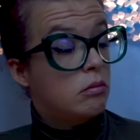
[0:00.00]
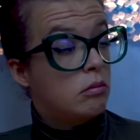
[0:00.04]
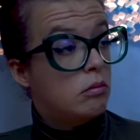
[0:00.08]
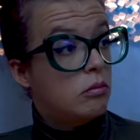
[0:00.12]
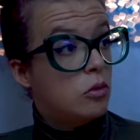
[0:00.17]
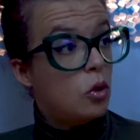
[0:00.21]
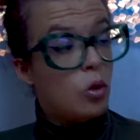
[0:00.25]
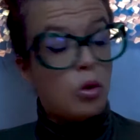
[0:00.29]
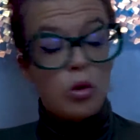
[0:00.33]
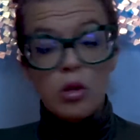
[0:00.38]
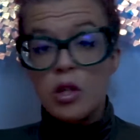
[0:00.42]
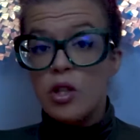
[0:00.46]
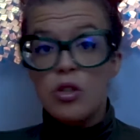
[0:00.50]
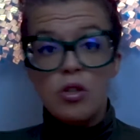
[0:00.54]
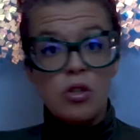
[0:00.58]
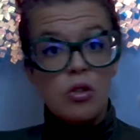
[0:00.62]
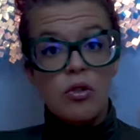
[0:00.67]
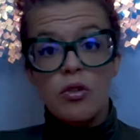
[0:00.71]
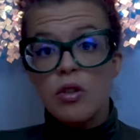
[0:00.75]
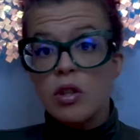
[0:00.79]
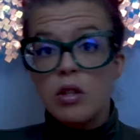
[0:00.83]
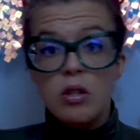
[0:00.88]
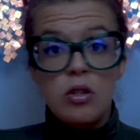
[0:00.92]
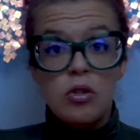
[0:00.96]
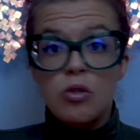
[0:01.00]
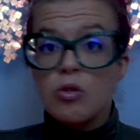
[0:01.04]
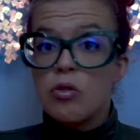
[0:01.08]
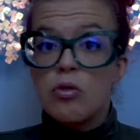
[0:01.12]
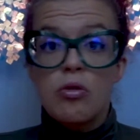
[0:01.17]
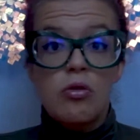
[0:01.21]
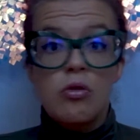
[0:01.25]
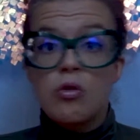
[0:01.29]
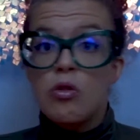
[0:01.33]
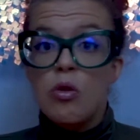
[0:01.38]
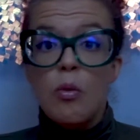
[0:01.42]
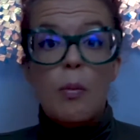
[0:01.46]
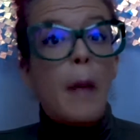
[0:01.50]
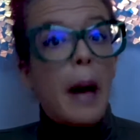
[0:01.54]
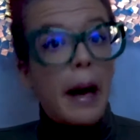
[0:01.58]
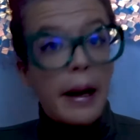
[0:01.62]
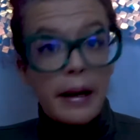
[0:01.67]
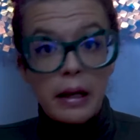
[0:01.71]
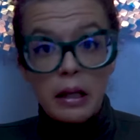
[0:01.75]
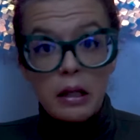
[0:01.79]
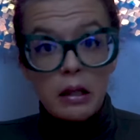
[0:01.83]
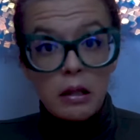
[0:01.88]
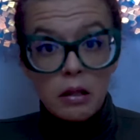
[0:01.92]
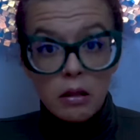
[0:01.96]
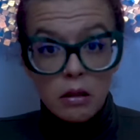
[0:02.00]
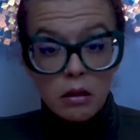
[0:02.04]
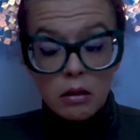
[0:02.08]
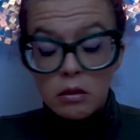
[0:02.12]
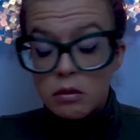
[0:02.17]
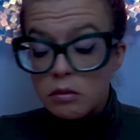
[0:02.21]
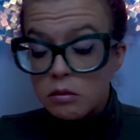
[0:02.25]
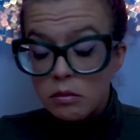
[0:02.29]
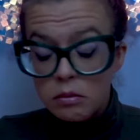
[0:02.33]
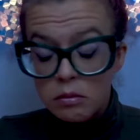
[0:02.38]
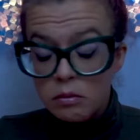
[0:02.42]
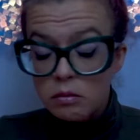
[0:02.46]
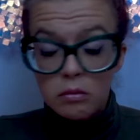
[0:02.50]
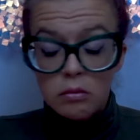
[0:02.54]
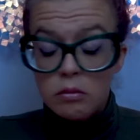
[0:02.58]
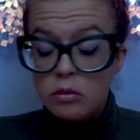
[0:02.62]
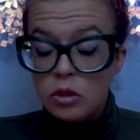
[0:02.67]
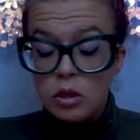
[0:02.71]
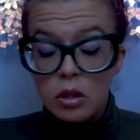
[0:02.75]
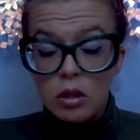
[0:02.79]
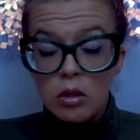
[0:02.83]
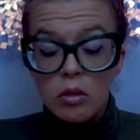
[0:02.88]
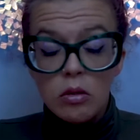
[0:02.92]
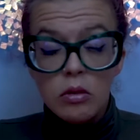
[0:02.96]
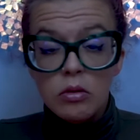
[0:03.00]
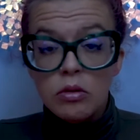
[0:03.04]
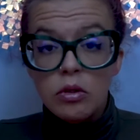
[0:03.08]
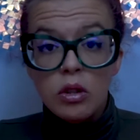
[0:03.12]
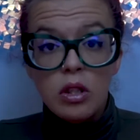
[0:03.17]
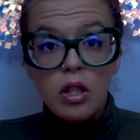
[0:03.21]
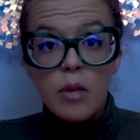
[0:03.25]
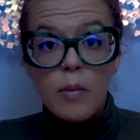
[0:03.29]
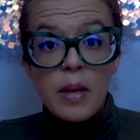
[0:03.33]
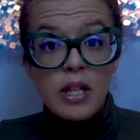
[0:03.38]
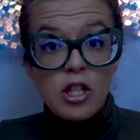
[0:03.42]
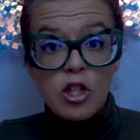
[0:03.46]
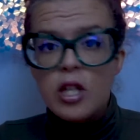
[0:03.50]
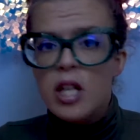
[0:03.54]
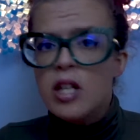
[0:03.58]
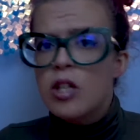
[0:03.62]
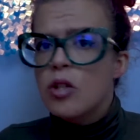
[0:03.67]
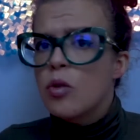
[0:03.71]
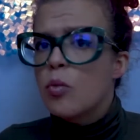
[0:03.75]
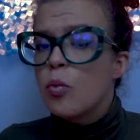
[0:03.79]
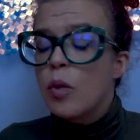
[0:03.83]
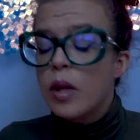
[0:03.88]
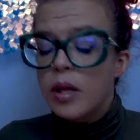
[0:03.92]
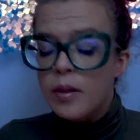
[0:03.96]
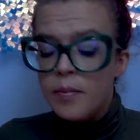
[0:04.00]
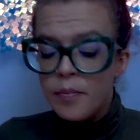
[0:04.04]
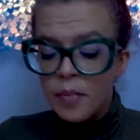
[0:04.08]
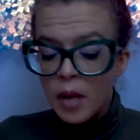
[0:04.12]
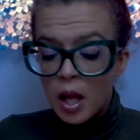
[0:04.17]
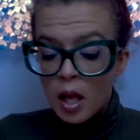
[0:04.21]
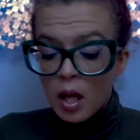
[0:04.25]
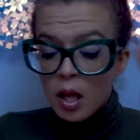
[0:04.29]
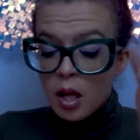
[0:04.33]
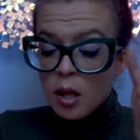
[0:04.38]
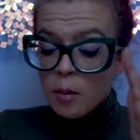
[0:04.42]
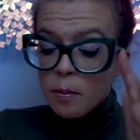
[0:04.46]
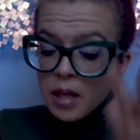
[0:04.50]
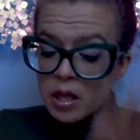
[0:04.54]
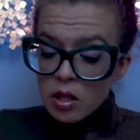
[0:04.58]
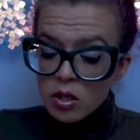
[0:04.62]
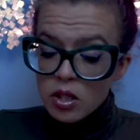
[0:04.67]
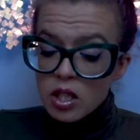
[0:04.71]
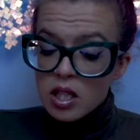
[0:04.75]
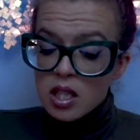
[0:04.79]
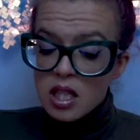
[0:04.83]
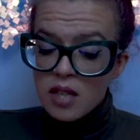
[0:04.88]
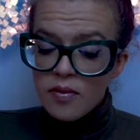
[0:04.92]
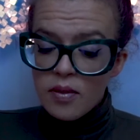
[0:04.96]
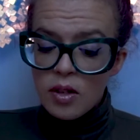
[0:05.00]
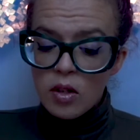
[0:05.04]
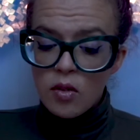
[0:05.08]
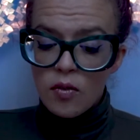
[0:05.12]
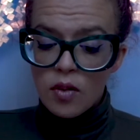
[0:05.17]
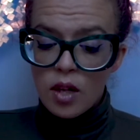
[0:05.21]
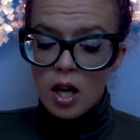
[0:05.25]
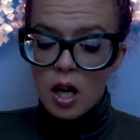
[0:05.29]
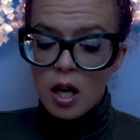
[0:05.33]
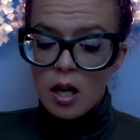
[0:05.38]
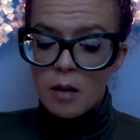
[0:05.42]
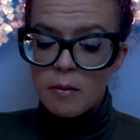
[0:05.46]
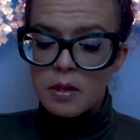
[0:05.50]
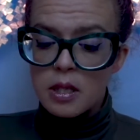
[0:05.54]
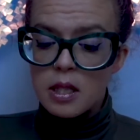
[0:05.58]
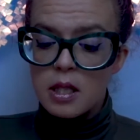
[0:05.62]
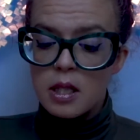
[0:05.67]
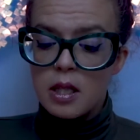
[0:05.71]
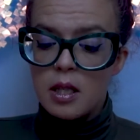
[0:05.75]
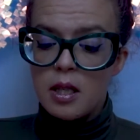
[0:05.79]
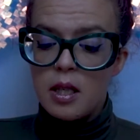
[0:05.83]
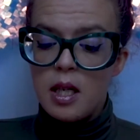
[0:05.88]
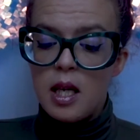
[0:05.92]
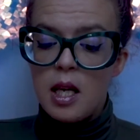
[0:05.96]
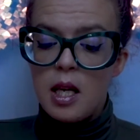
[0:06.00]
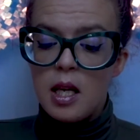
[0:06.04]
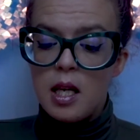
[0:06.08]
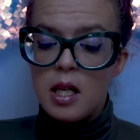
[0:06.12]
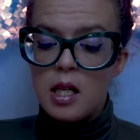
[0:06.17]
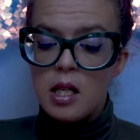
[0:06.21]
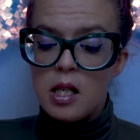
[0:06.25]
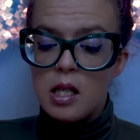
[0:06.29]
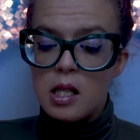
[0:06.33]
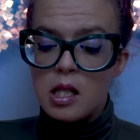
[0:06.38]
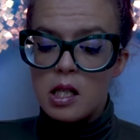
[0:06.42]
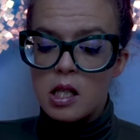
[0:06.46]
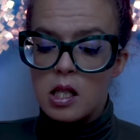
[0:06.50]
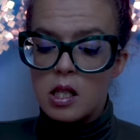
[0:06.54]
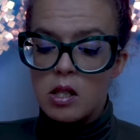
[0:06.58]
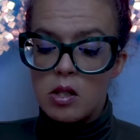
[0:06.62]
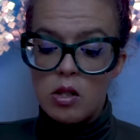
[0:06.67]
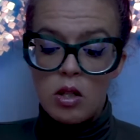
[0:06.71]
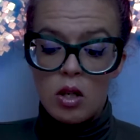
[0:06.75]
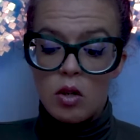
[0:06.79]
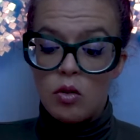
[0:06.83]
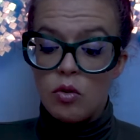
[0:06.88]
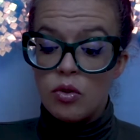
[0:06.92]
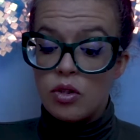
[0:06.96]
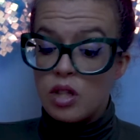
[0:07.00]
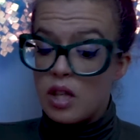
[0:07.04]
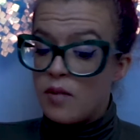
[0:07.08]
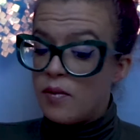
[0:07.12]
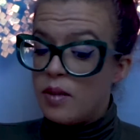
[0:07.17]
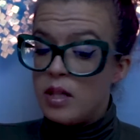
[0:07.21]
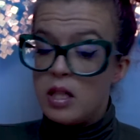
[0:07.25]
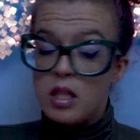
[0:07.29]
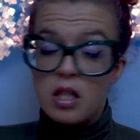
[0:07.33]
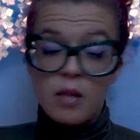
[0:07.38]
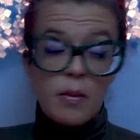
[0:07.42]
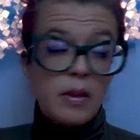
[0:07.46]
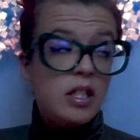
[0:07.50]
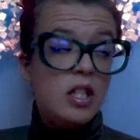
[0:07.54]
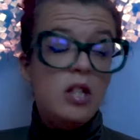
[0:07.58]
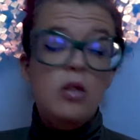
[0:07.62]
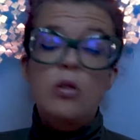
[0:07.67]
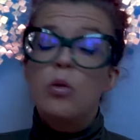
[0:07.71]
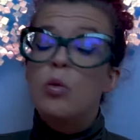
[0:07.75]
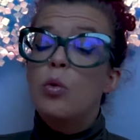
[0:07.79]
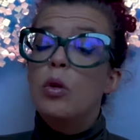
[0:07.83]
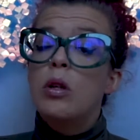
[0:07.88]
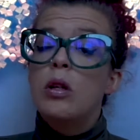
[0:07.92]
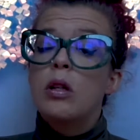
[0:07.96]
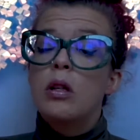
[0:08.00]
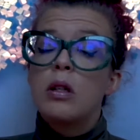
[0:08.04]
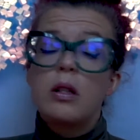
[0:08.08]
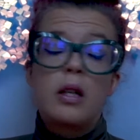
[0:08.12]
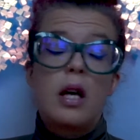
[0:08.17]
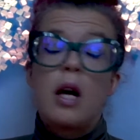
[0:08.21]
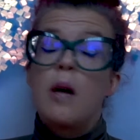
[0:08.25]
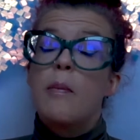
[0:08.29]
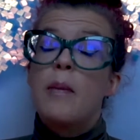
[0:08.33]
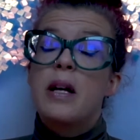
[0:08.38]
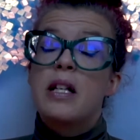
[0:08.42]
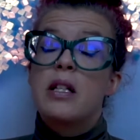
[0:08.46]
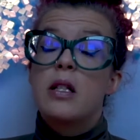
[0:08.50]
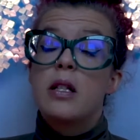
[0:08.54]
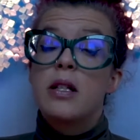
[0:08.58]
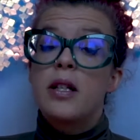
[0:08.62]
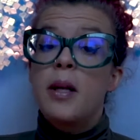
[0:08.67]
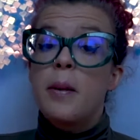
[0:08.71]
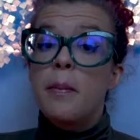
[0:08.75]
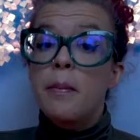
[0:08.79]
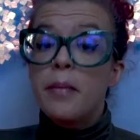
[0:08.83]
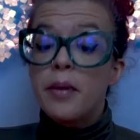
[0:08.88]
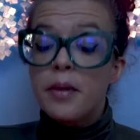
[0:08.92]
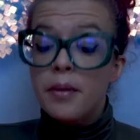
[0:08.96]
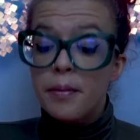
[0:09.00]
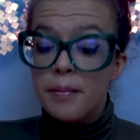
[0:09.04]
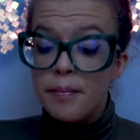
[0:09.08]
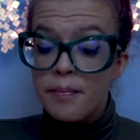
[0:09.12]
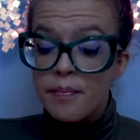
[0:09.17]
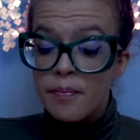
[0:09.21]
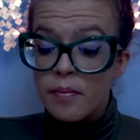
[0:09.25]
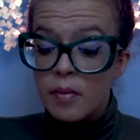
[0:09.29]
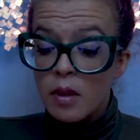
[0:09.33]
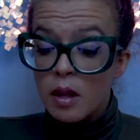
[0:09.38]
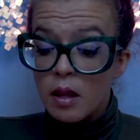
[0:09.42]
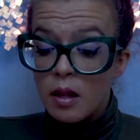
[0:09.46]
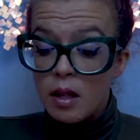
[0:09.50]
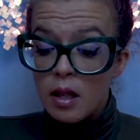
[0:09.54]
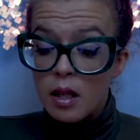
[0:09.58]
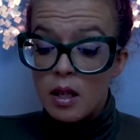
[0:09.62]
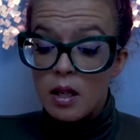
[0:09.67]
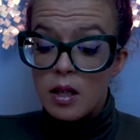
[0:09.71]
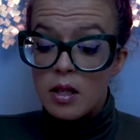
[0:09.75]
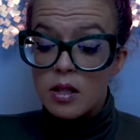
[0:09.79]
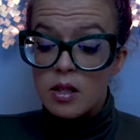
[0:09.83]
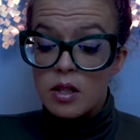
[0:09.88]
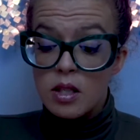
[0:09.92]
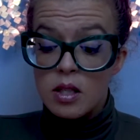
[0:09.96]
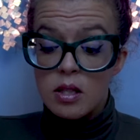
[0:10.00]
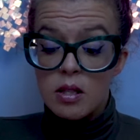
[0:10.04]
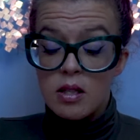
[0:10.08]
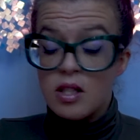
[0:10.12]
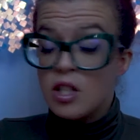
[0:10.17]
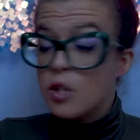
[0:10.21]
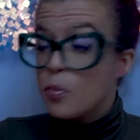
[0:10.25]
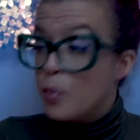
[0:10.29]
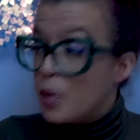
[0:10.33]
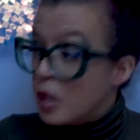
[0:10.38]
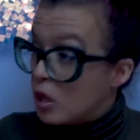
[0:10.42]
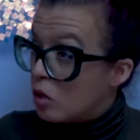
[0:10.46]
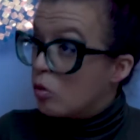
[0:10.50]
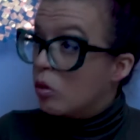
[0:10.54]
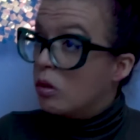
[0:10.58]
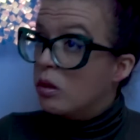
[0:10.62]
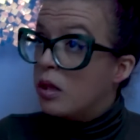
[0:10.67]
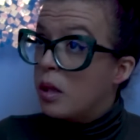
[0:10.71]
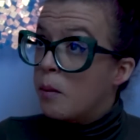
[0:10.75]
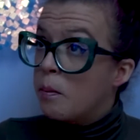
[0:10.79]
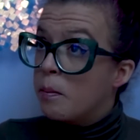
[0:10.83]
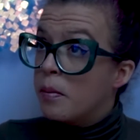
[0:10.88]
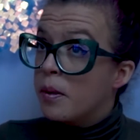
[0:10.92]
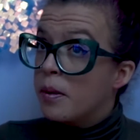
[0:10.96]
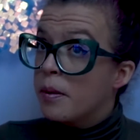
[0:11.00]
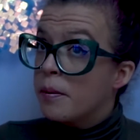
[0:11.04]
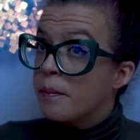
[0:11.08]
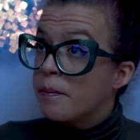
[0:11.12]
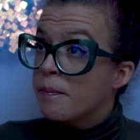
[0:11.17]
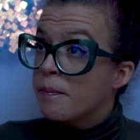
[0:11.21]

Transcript: Or is something that's just in your mind and then, it's an imagination way? Because the Seven of Cups, it's, 7 is a magical word, a magical number, is a spiritual number,